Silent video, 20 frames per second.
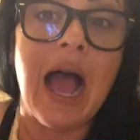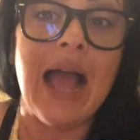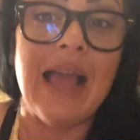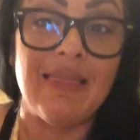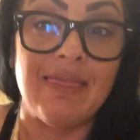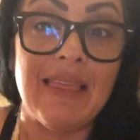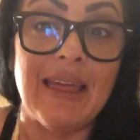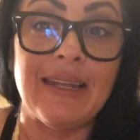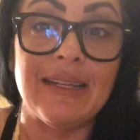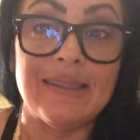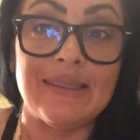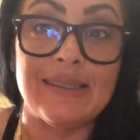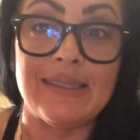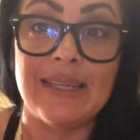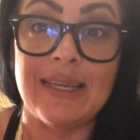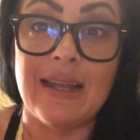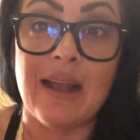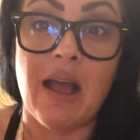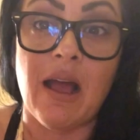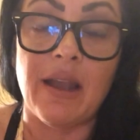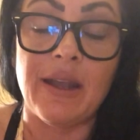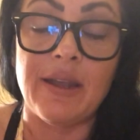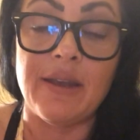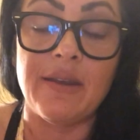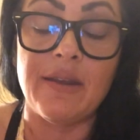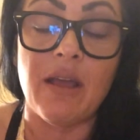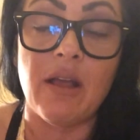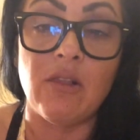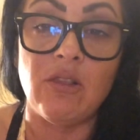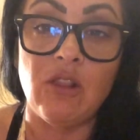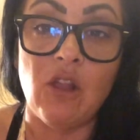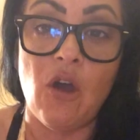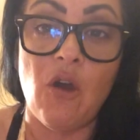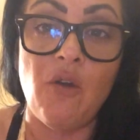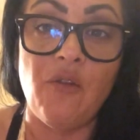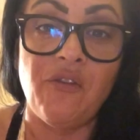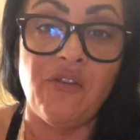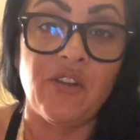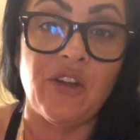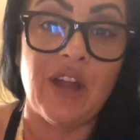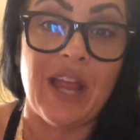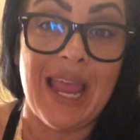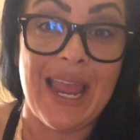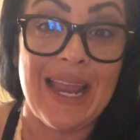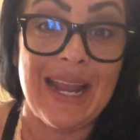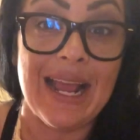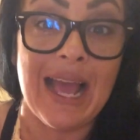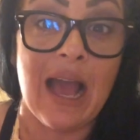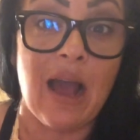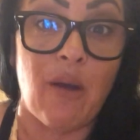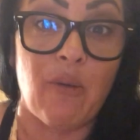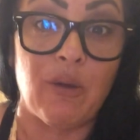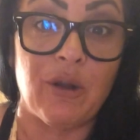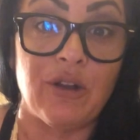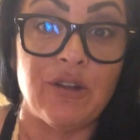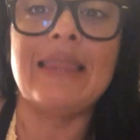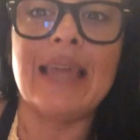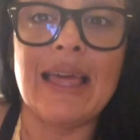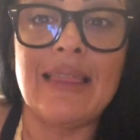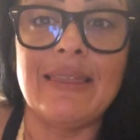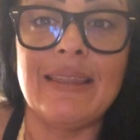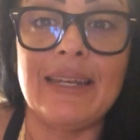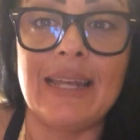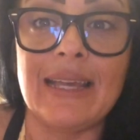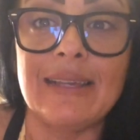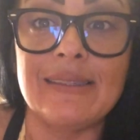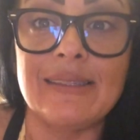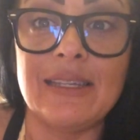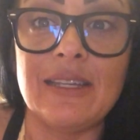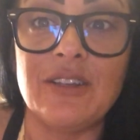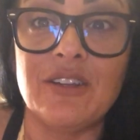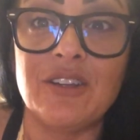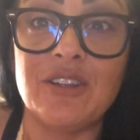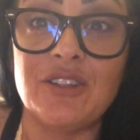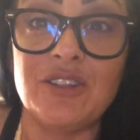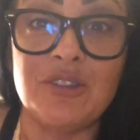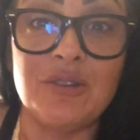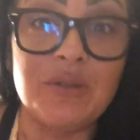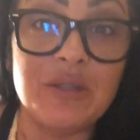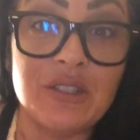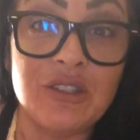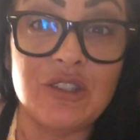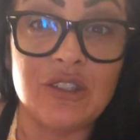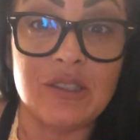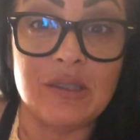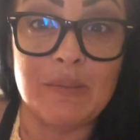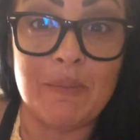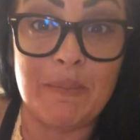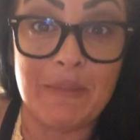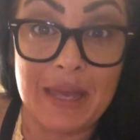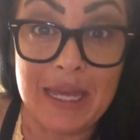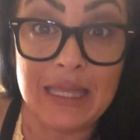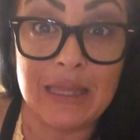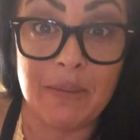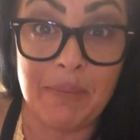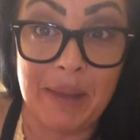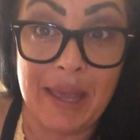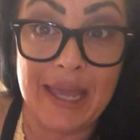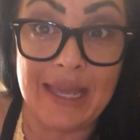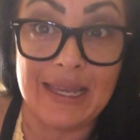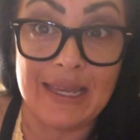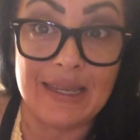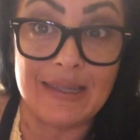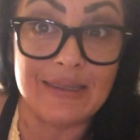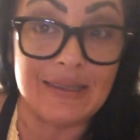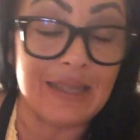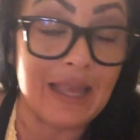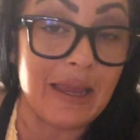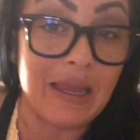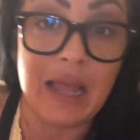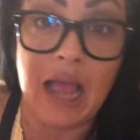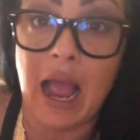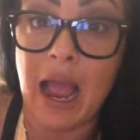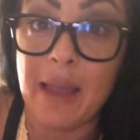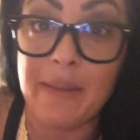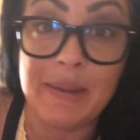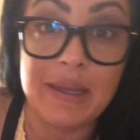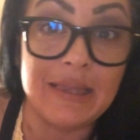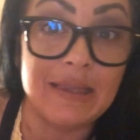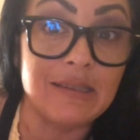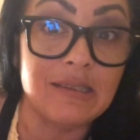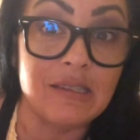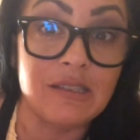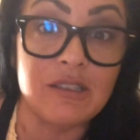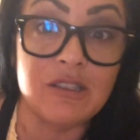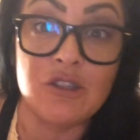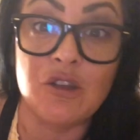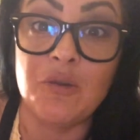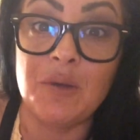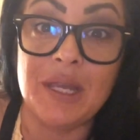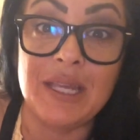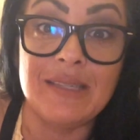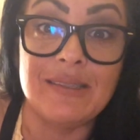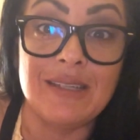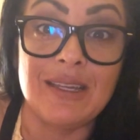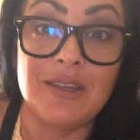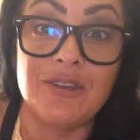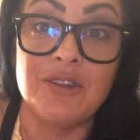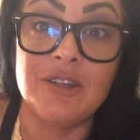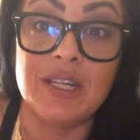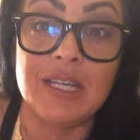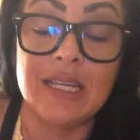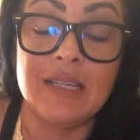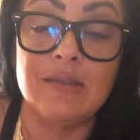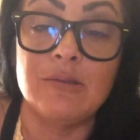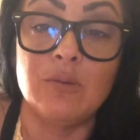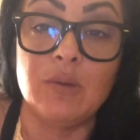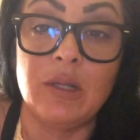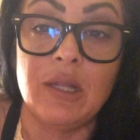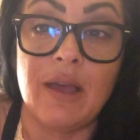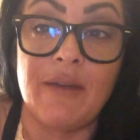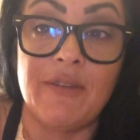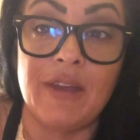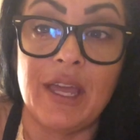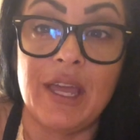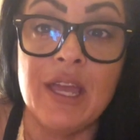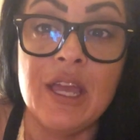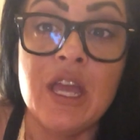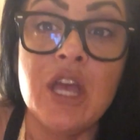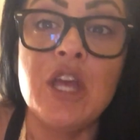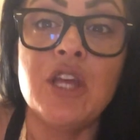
I let it sit on low for 8 hours. Then the next thing you're gonna do is just make the pancakes. This is so easy and your kids will love it.